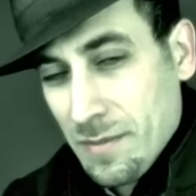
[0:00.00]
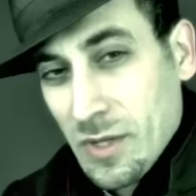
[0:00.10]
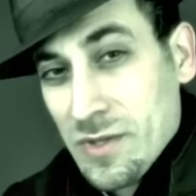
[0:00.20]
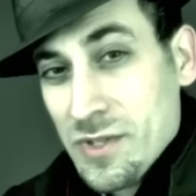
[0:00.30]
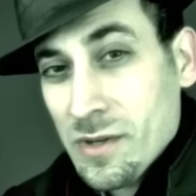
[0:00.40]
You
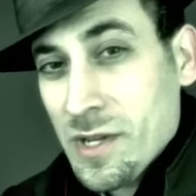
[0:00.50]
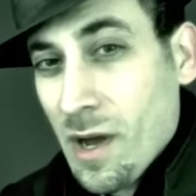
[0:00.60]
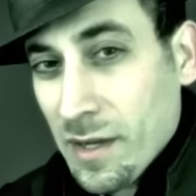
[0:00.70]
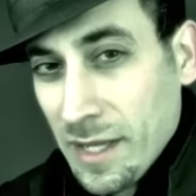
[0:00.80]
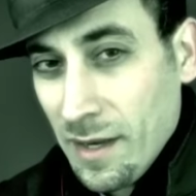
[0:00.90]
can start
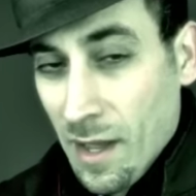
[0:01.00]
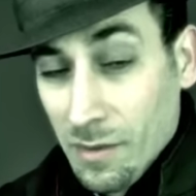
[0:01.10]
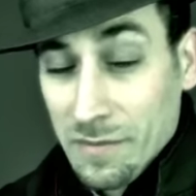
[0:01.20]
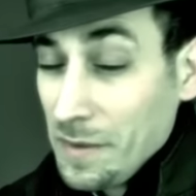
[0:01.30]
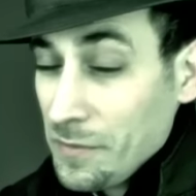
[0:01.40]
talking now.
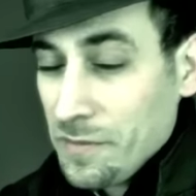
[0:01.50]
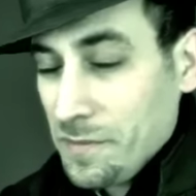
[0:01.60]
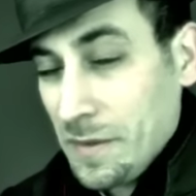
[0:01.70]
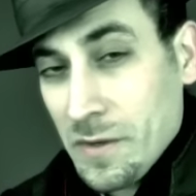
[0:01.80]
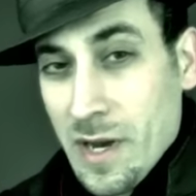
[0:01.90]

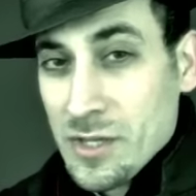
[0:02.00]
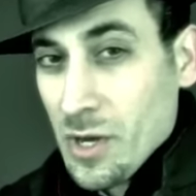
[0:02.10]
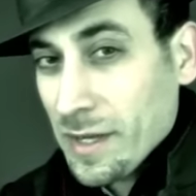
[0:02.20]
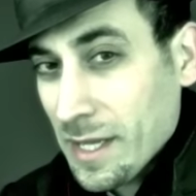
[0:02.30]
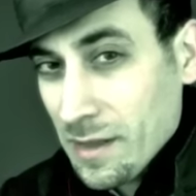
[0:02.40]
If you're not
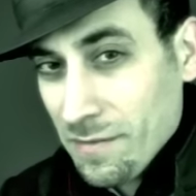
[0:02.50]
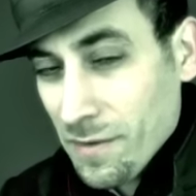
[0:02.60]
talking in